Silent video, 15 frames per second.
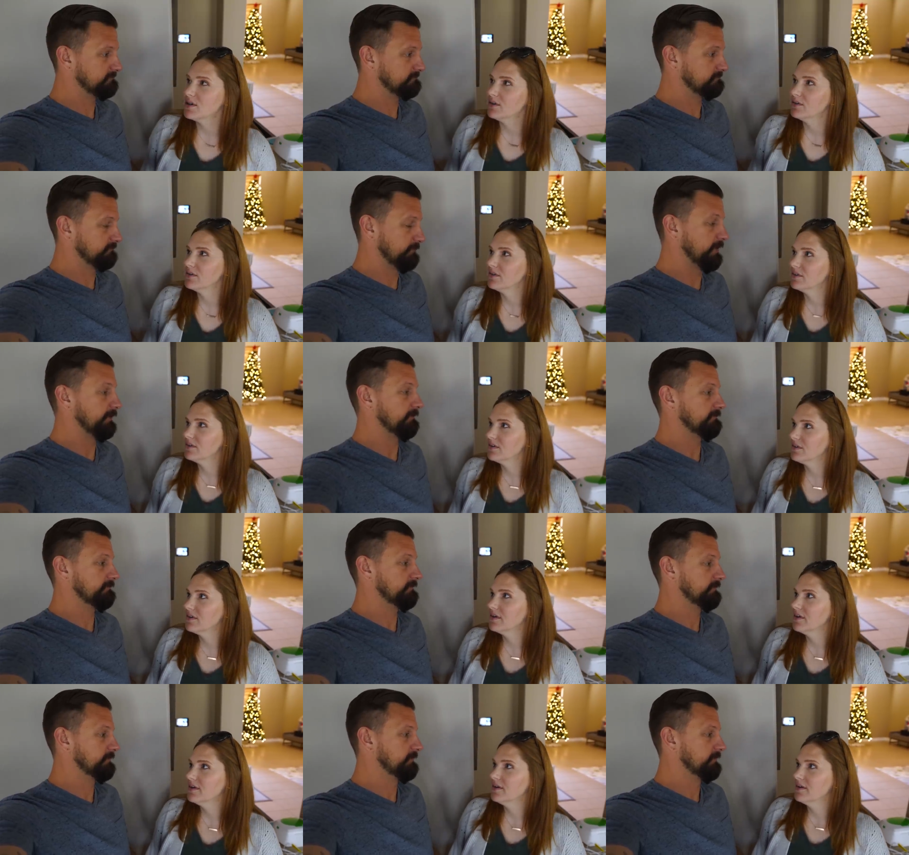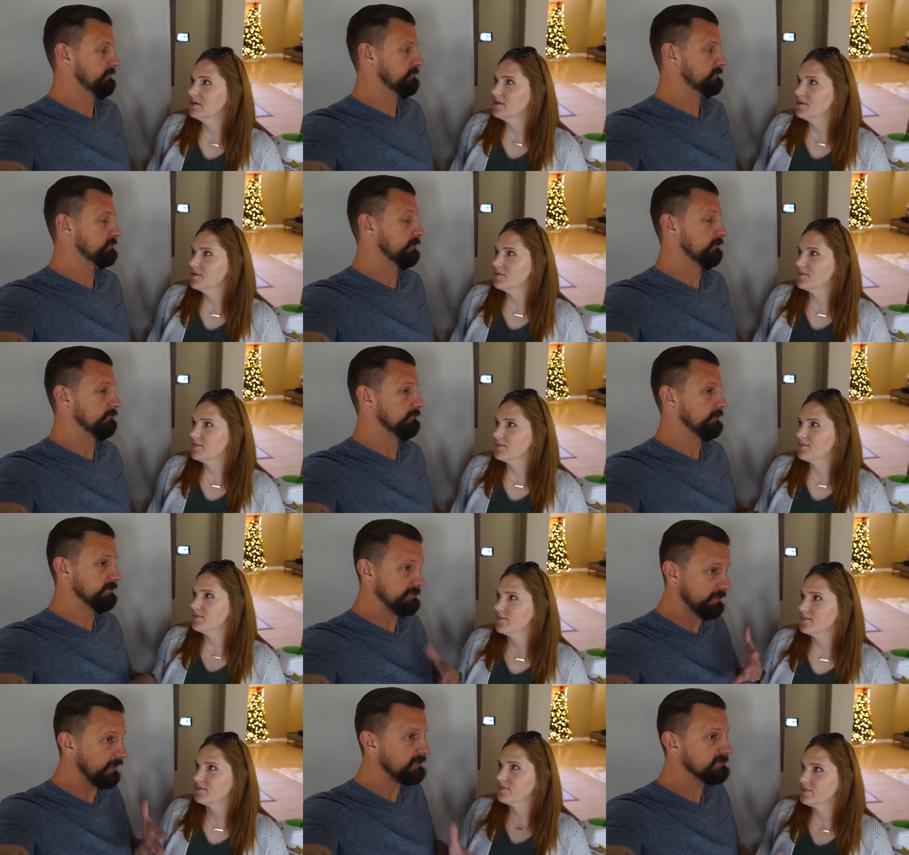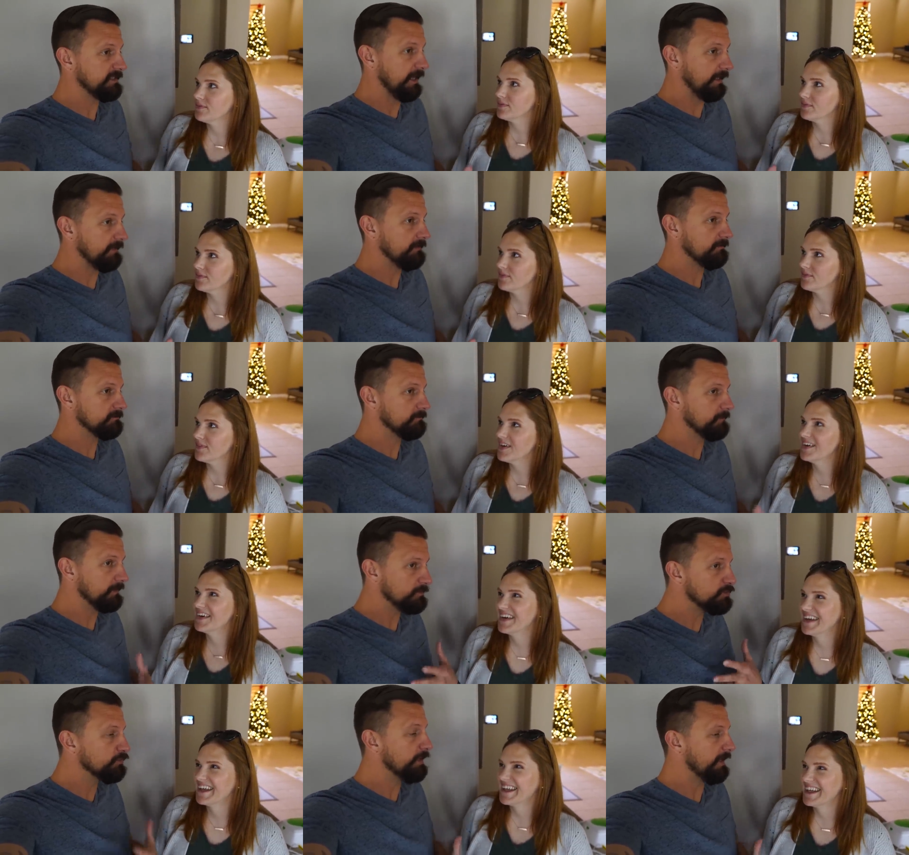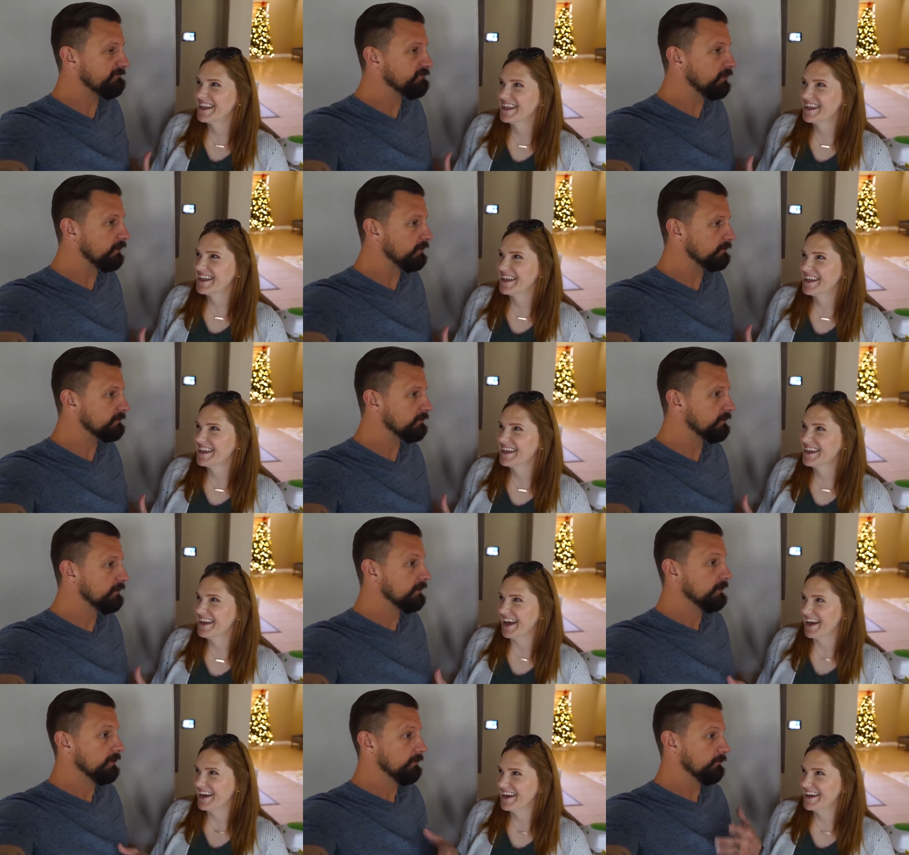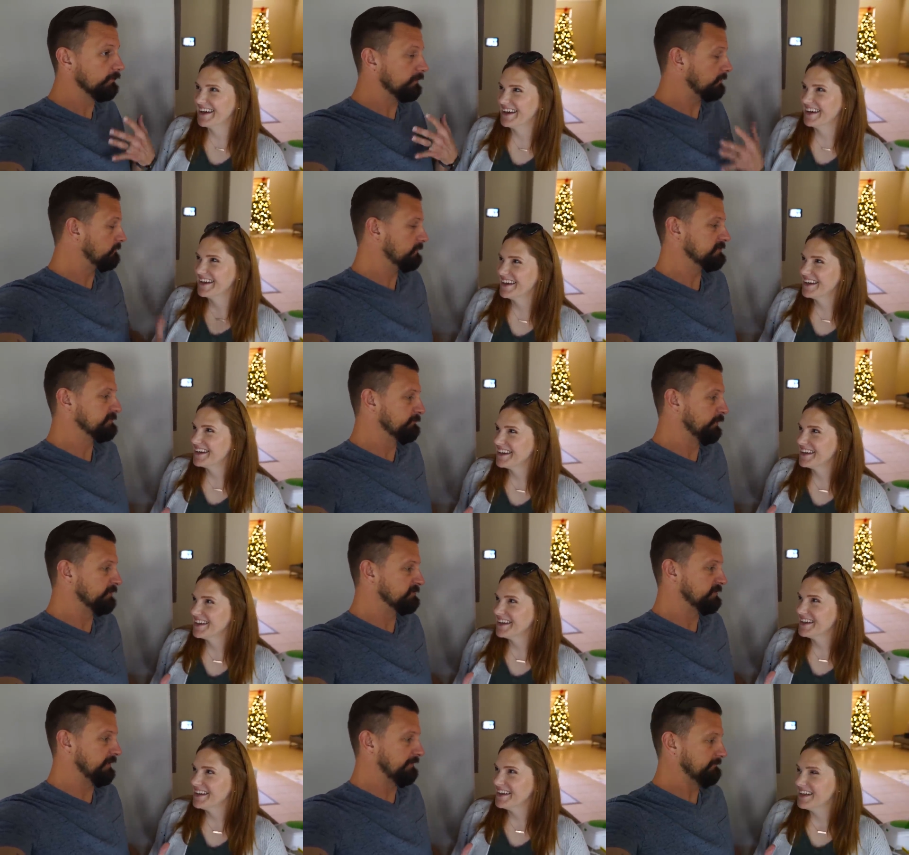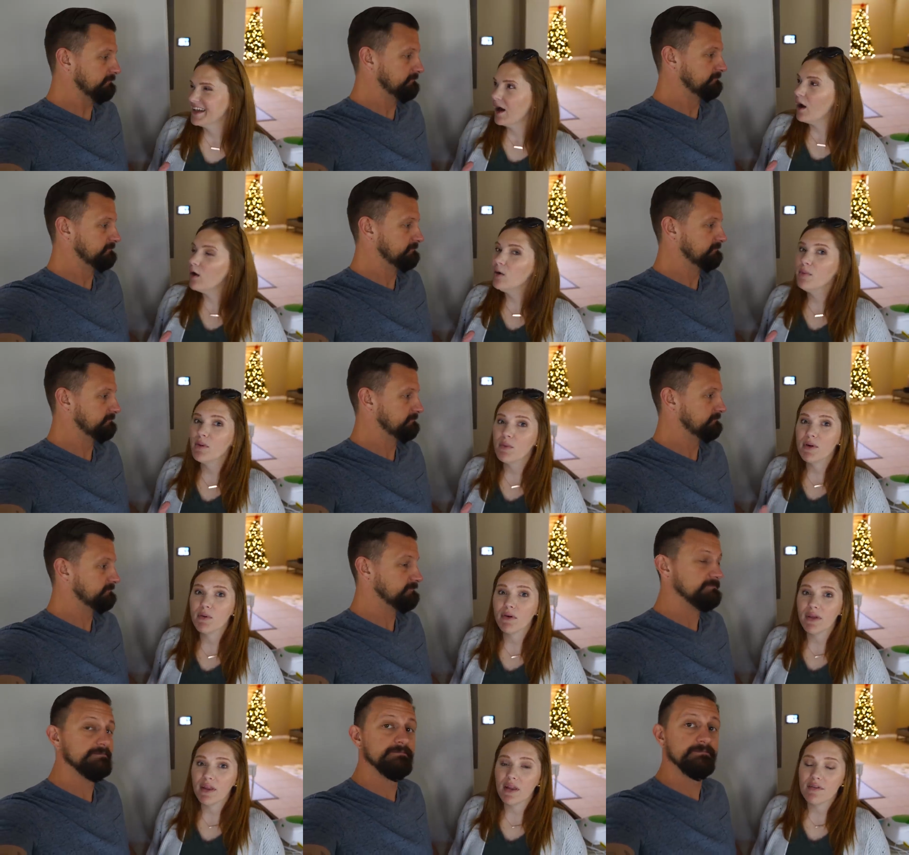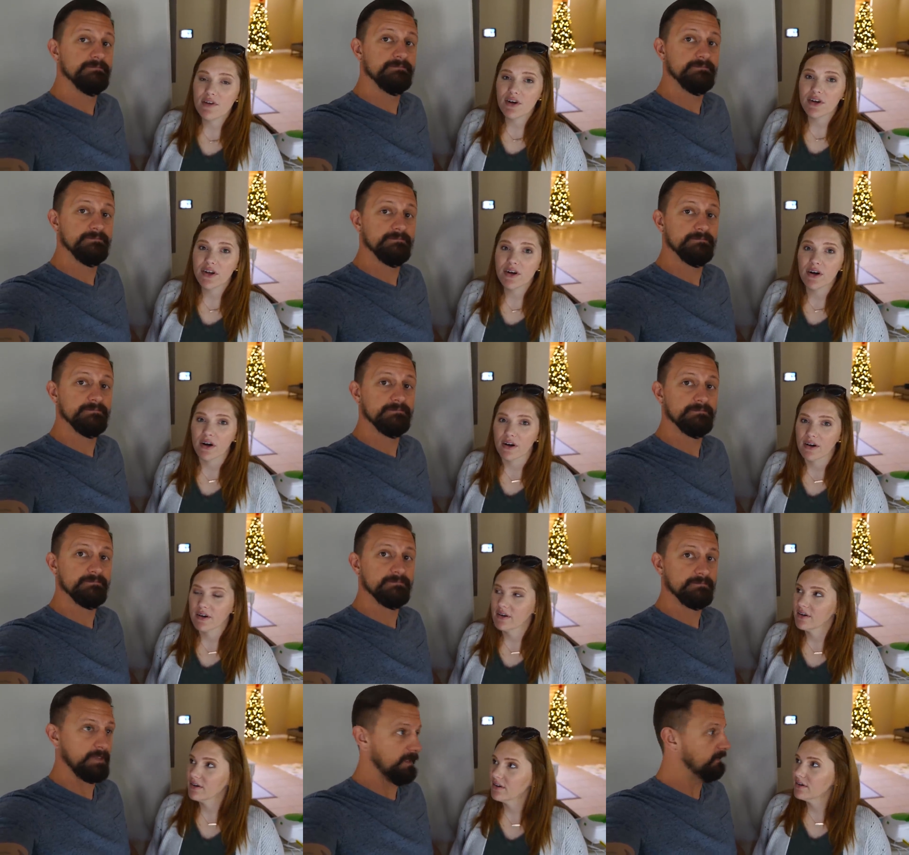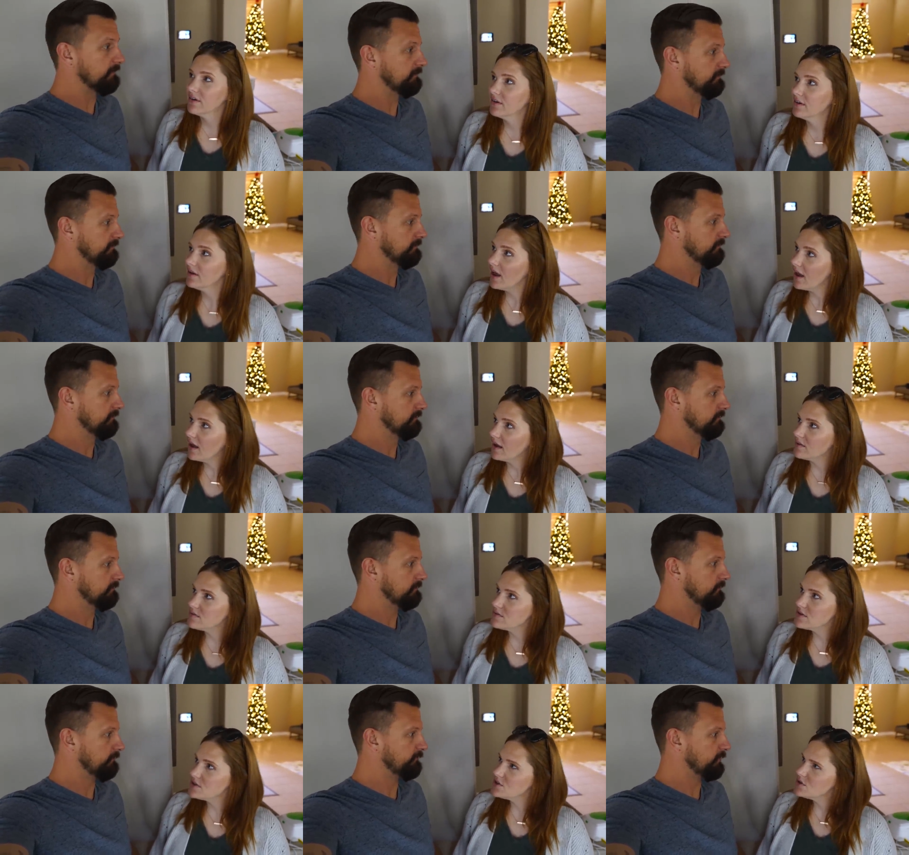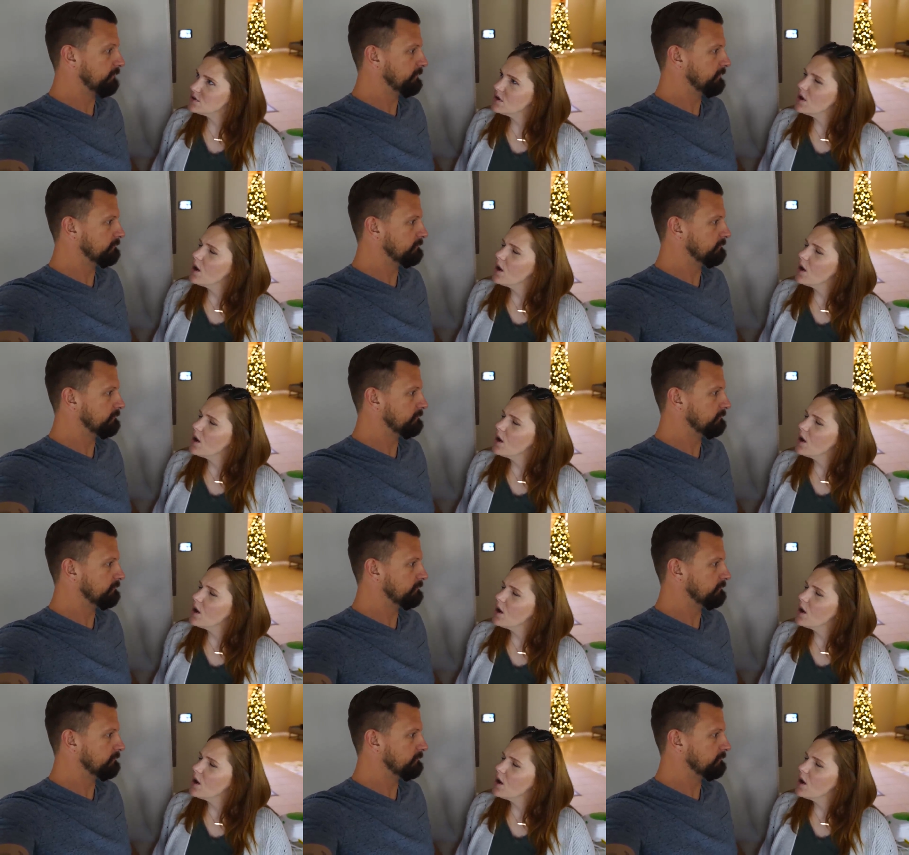Speaker 1: to.
Speaker 2: Right. So it's the next day. It'll be a 2-day vlog.
Speaker 1: Yeah.
Speaker 2: We're going to go get some lunch now.
Speaker 1: Oh, but we really loved our dinner.
Speaker 2: Yeah.
Speaker 1: Yeah.
Speaker 2: Did you?